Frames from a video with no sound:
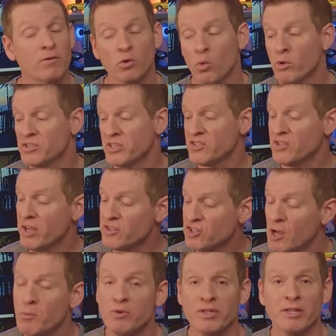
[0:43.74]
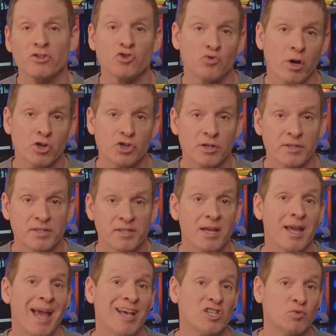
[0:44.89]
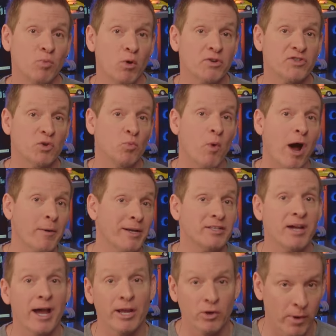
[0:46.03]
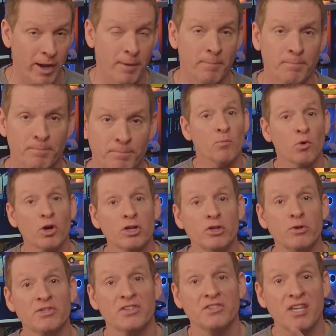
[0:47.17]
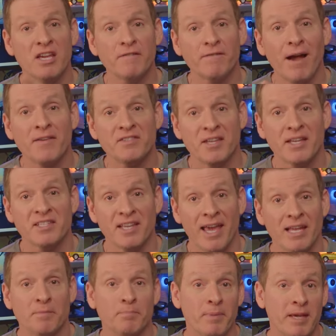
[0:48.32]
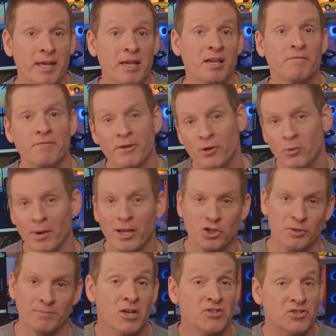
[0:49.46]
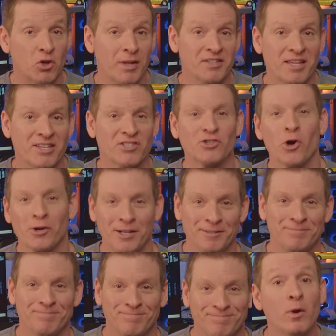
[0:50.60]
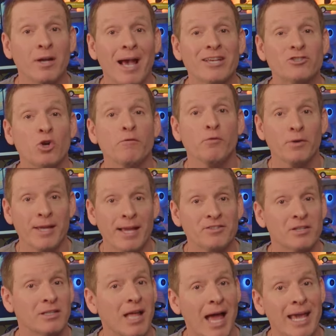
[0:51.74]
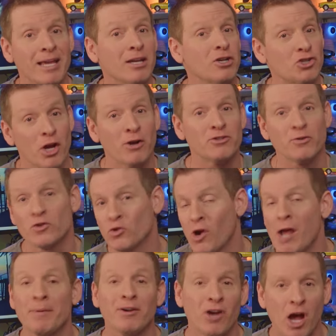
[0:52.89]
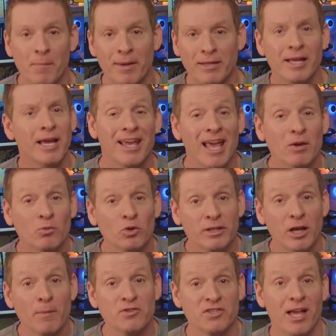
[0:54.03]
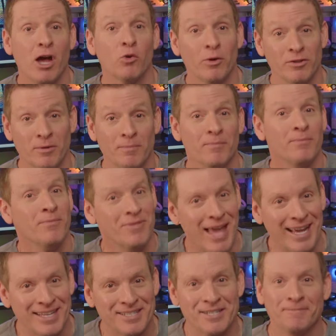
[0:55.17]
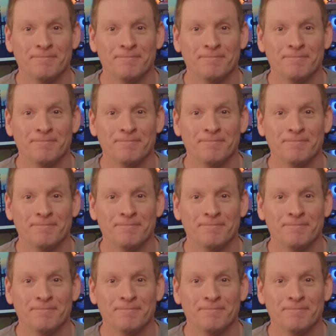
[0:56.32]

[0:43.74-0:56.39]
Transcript: of course, this does come with the instructions as well as the wiring diagram. And we're gonna use the T568B configuration. So let's get started. Oh, and guys, don't forget to like, share, subscribe, and comment. It really helps the algorithm. Thanks.